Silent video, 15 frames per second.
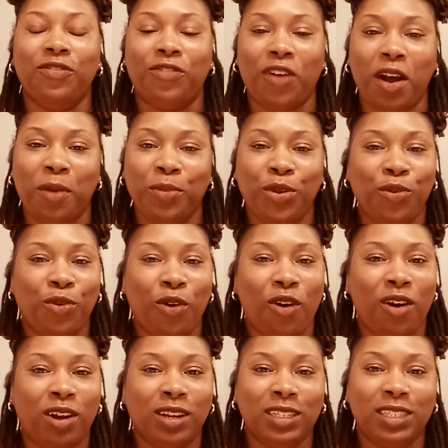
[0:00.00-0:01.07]
from New
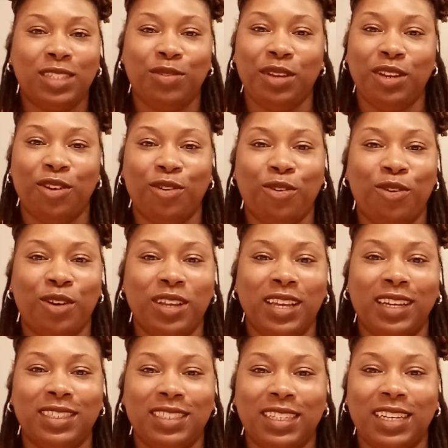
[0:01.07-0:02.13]
Orleans, we know on
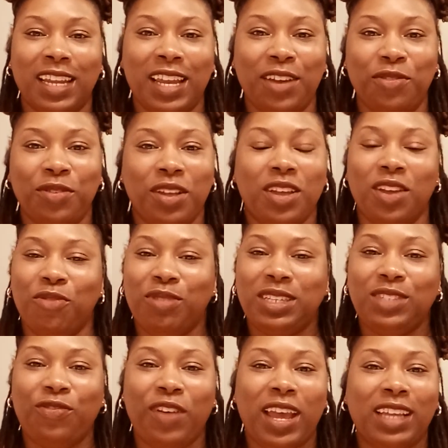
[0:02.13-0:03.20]
yesterday
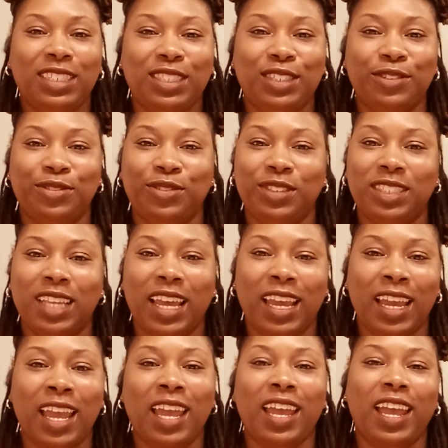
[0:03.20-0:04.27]
was Fat
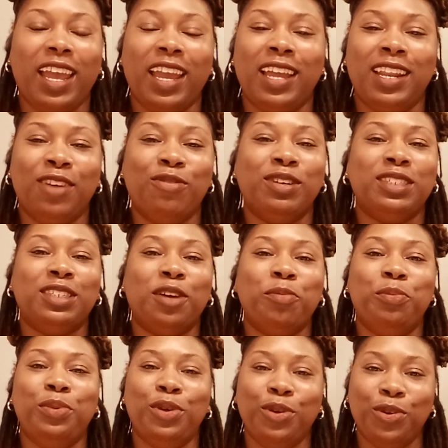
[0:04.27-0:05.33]
Tuesday, and it was a
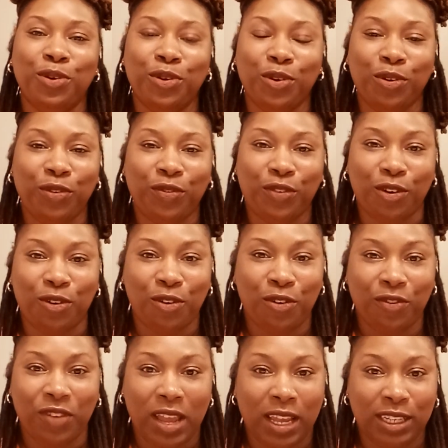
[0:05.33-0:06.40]

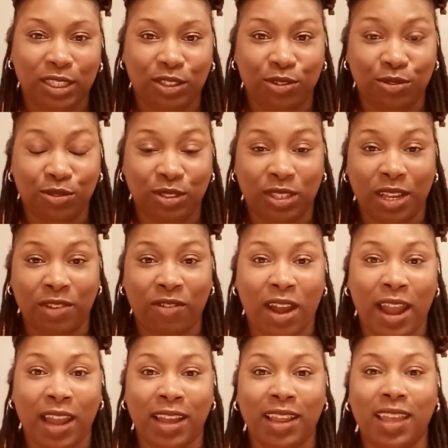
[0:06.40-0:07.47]
beautiful Fat Tuesday,
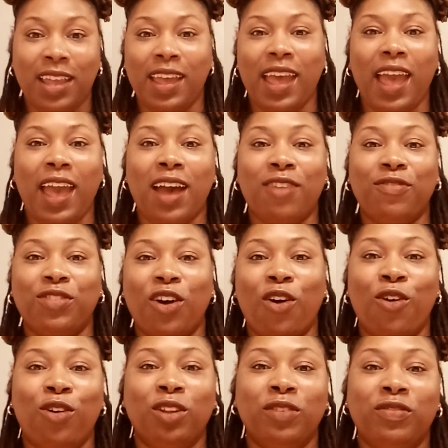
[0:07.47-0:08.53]
right? After
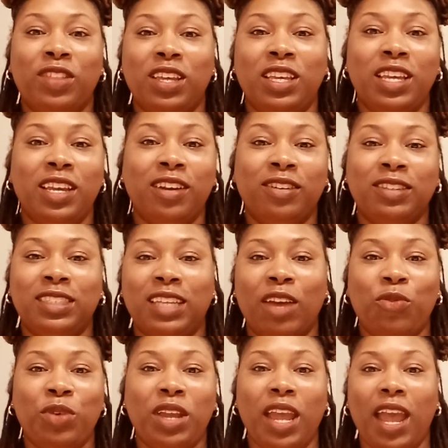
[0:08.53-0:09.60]
all of the years
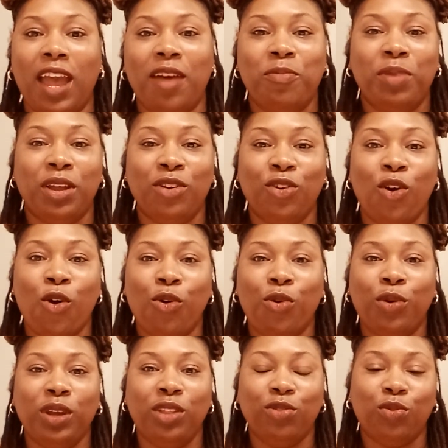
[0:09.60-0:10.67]
that we have been
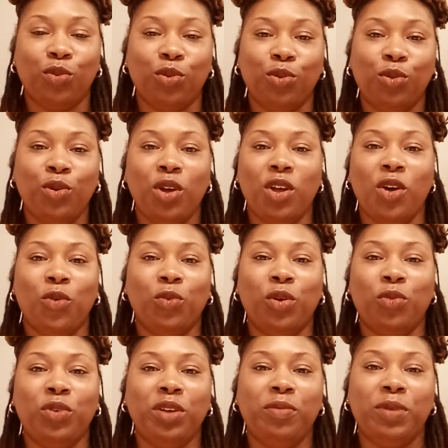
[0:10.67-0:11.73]
going through,
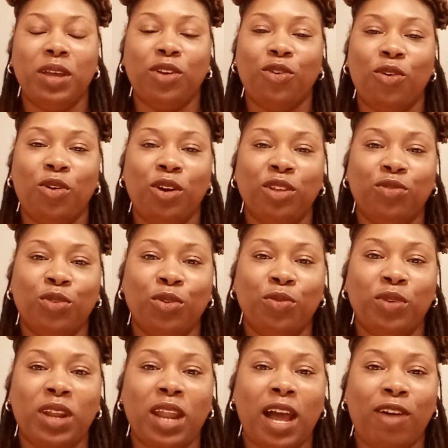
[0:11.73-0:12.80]
what we've been going through
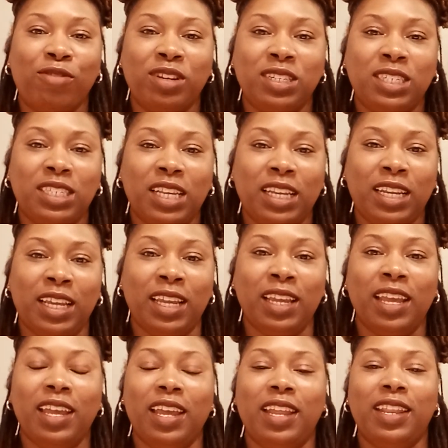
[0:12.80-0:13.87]
with our
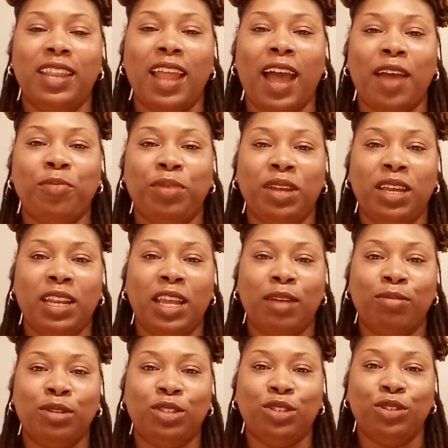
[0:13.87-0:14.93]
city, not being
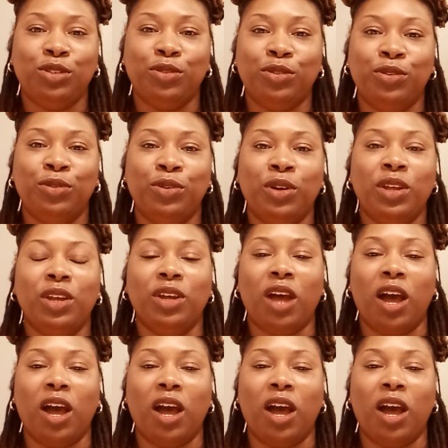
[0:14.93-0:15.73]
able to